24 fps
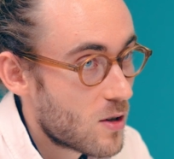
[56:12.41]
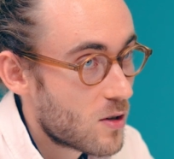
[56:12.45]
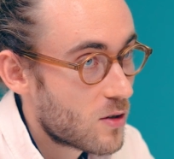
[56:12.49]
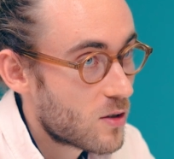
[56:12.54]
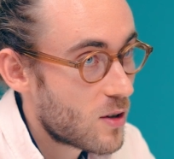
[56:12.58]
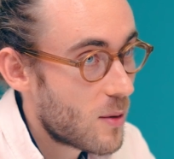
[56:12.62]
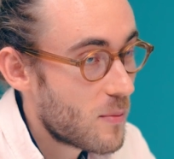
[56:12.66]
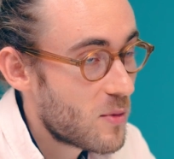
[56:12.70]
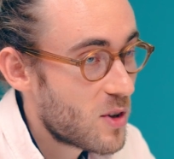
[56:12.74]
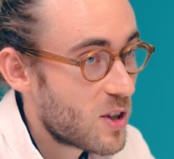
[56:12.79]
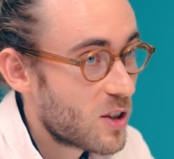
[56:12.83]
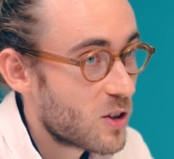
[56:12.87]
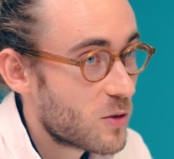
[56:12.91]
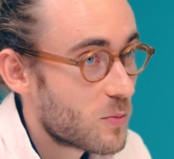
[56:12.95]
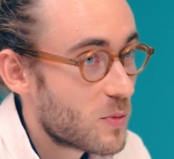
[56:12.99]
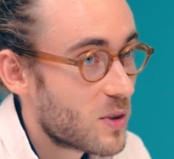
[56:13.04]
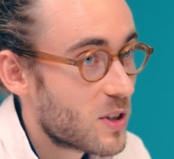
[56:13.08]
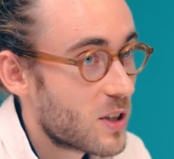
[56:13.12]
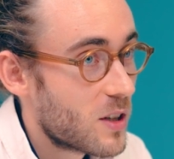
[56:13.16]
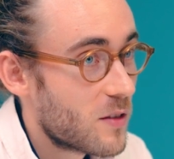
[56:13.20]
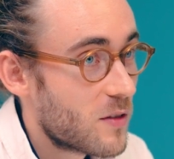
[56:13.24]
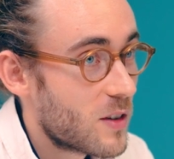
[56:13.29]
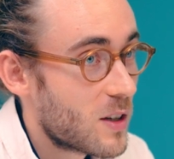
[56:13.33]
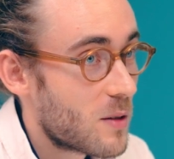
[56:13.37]
Something
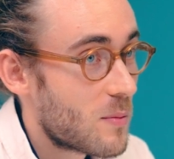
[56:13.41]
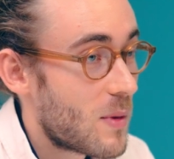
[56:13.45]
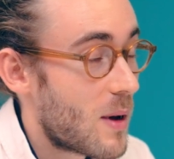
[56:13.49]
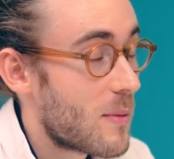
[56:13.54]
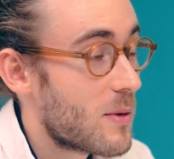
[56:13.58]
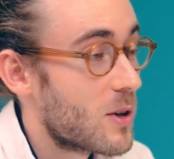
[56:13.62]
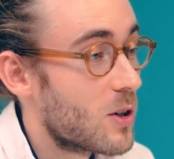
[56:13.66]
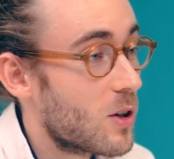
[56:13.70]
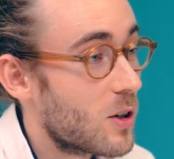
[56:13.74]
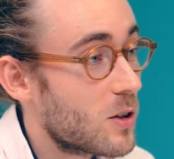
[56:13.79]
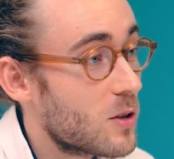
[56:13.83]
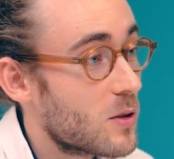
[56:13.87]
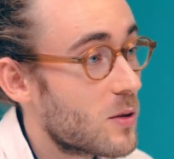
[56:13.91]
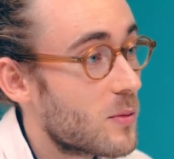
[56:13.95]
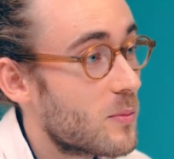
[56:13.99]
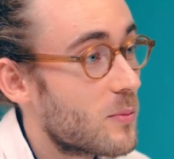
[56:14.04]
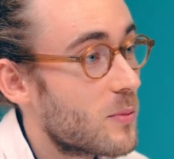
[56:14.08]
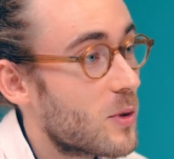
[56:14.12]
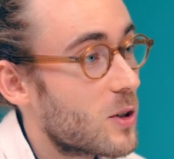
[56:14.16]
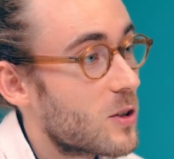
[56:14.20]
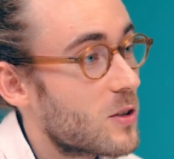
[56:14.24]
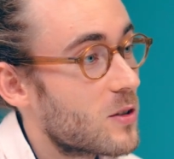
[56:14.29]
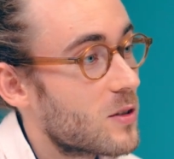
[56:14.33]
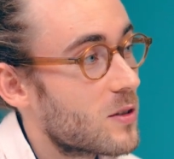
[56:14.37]
specific, maybe not,
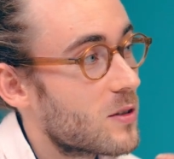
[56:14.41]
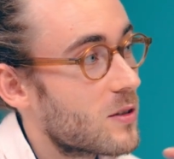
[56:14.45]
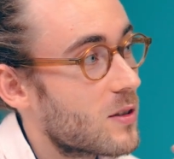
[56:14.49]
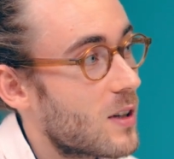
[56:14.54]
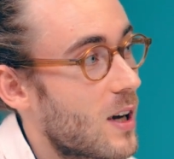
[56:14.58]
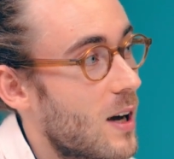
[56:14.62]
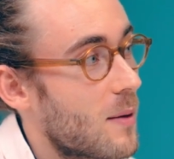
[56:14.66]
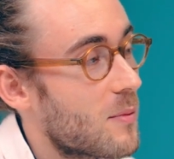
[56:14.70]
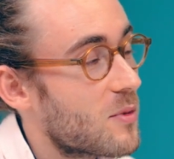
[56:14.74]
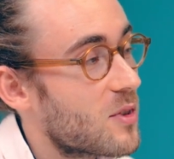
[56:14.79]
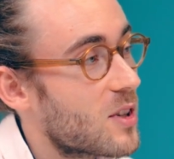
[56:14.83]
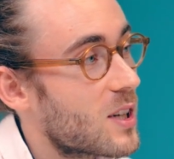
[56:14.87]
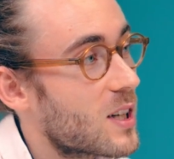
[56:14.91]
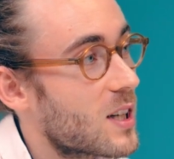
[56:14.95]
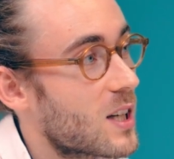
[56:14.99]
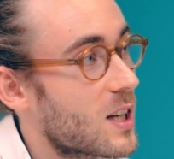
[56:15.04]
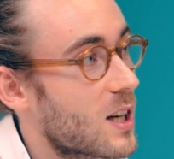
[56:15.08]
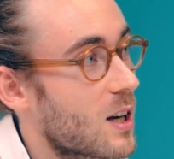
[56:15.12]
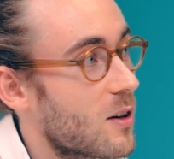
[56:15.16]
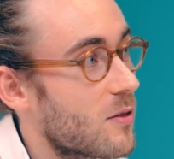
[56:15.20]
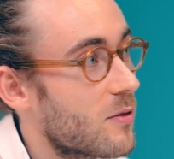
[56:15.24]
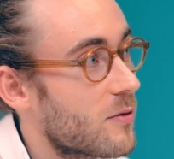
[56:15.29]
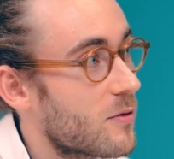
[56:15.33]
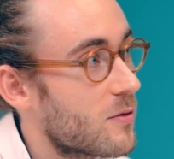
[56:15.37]
but I'm
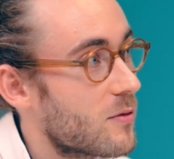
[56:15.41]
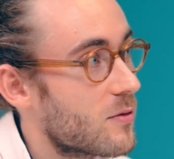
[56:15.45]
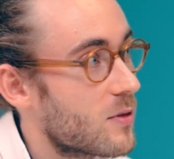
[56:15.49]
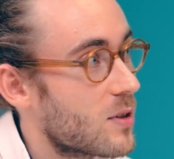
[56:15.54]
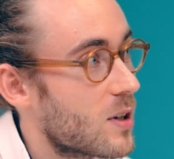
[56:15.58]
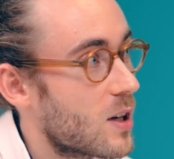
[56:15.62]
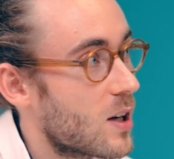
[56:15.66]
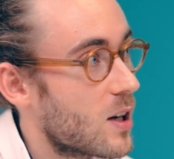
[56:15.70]
thinking of